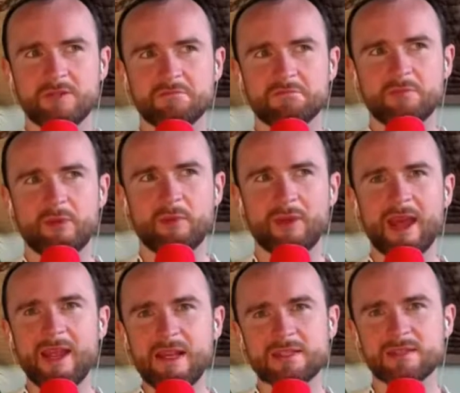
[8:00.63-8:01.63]
probably
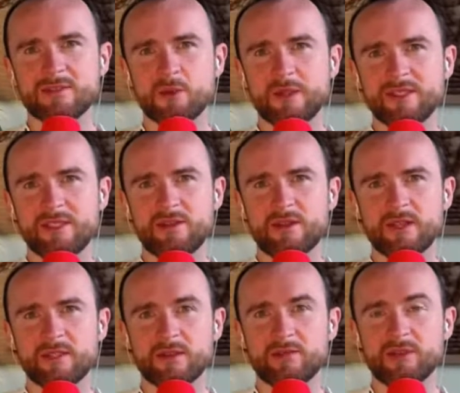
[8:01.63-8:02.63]
8 and 20 things
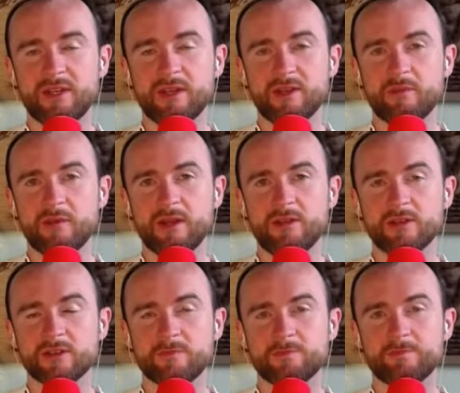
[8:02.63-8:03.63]
every day at the minute that's
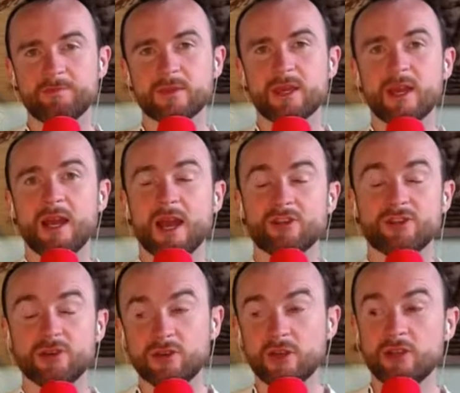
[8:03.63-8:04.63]
on. And
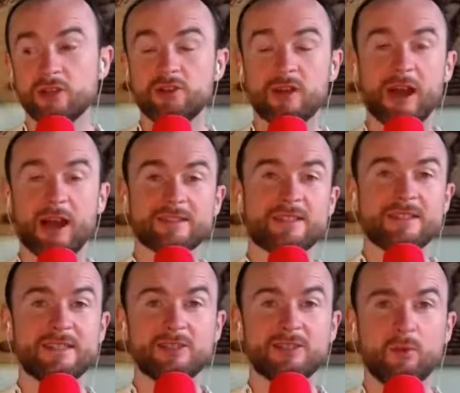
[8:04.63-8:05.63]
so you can access this
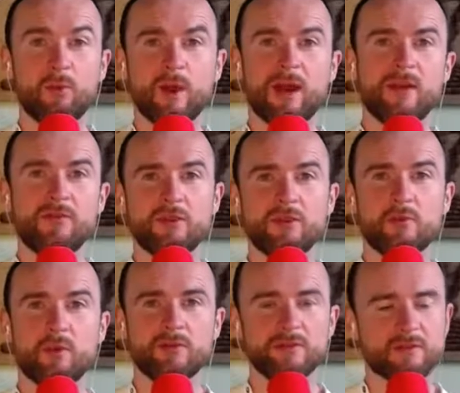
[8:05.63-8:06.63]
whenever you
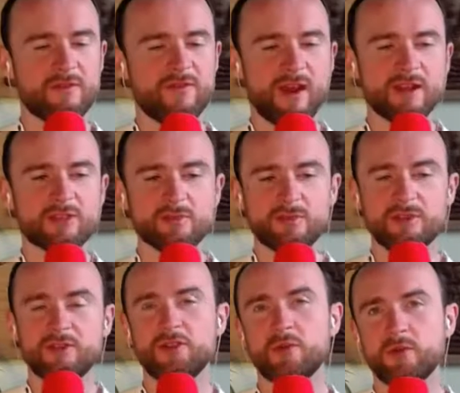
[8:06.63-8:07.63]
want, find something that
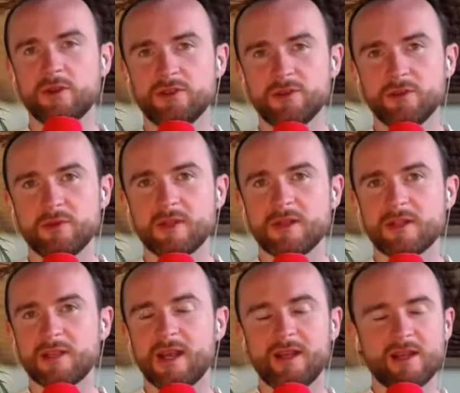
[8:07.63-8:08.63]
you want to do,
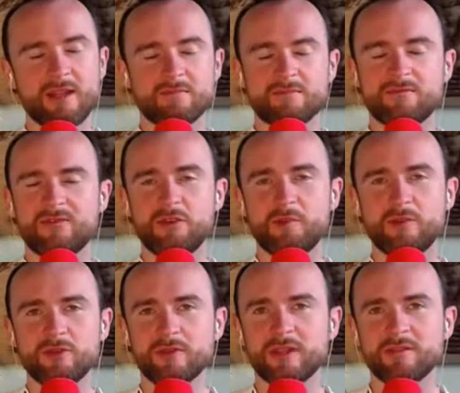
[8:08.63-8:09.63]
and then fill your boots
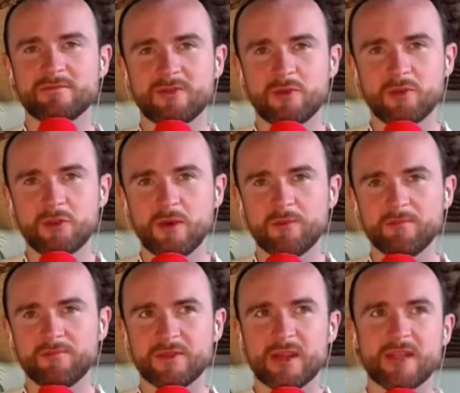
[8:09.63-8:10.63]
with it all you want.
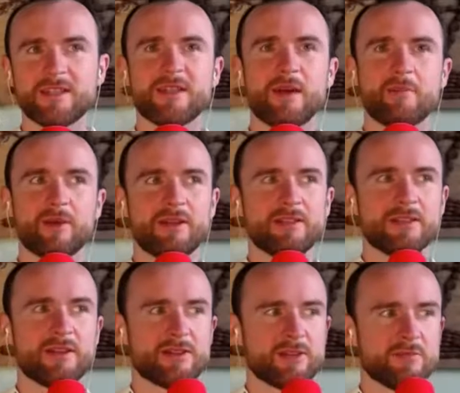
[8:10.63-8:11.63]
And I did that because I
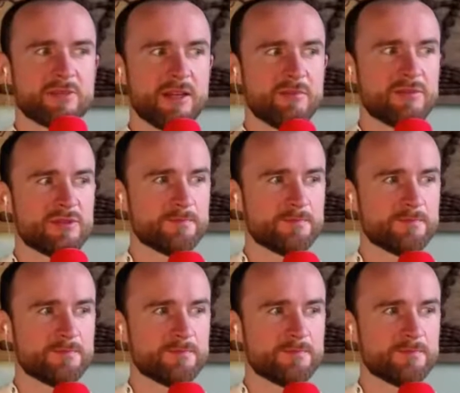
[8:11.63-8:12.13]
think sometimes